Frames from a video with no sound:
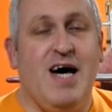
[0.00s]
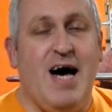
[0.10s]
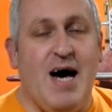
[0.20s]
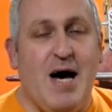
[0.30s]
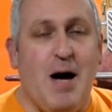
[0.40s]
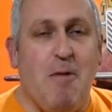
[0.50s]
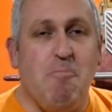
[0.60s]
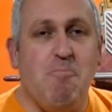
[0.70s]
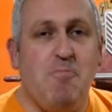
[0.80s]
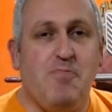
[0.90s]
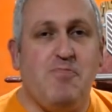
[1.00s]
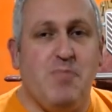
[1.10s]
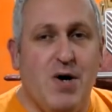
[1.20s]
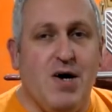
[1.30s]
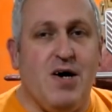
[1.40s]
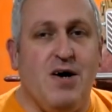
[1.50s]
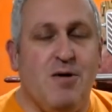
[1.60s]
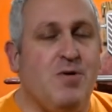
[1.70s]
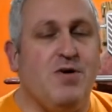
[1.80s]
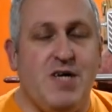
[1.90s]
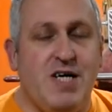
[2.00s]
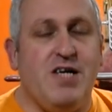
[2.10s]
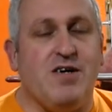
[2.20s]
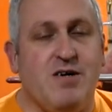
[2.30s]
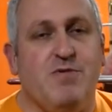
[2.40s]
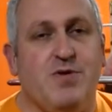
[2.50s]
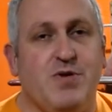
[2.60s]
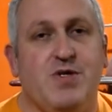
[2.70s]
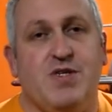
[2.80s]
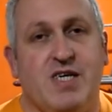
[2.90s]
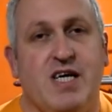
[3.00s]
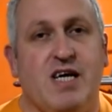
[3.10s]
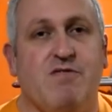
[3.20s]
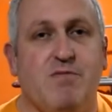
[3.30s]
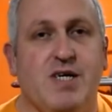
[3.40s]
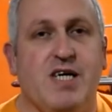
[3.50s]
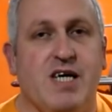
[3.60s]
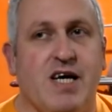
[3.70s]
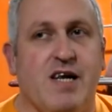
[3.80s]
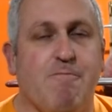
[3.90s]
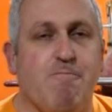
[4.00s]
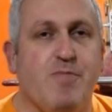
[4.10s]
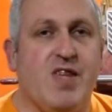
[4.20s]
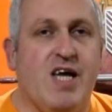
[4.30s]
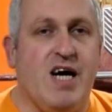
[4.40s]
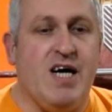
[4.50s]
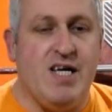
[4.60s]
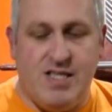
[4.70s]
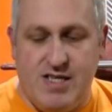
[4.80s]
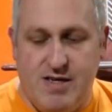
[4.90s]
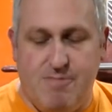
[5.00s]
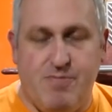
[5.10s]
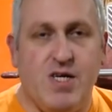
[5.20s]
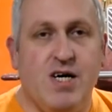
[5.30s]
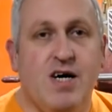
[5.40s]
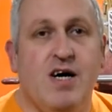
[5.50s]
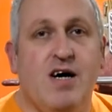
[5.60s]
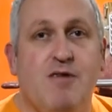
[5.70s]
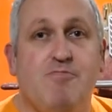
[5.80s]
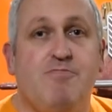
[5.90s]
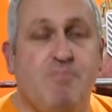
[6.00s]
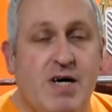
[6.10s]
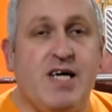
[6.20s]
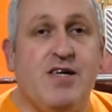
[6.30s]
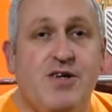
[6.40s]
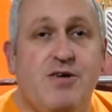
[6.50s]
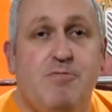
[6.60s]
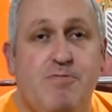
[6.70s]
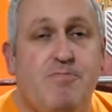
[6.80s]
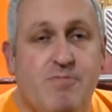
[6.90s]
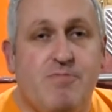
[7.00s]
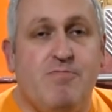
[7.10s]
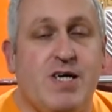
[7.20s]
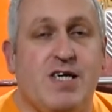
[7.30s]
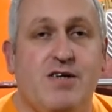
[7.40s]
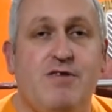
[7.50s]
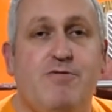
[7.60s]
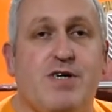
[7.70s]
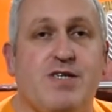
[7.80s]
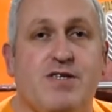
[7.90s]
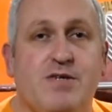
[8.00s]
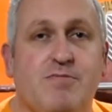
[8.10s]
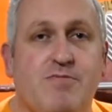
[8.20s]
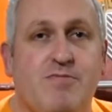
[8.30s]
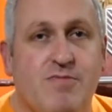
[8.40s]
But I'm really looking forward to seeing everybody again and making new friends and